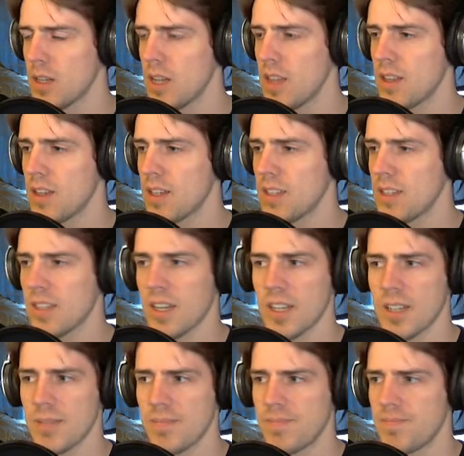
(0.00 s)
And then I
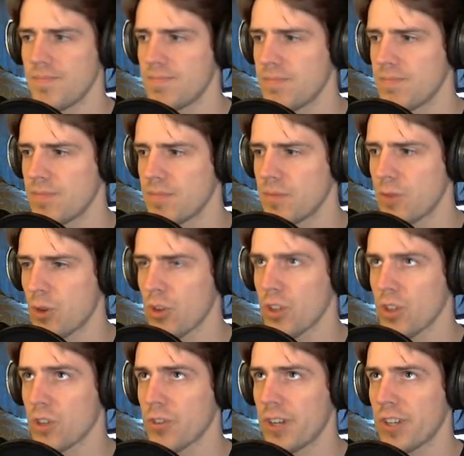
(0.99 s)
die. For
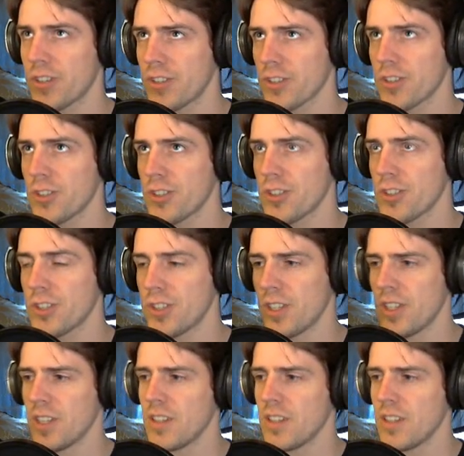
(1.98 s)
the greater good!